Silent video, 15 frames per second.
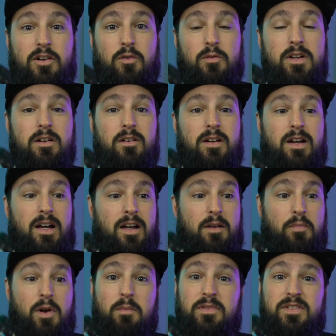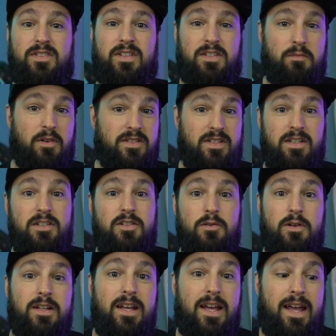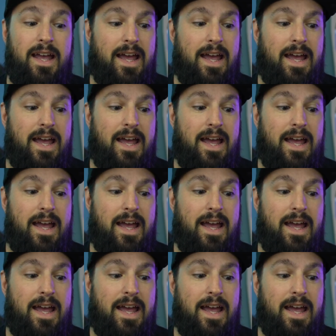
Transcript: career, probably 6 months into it,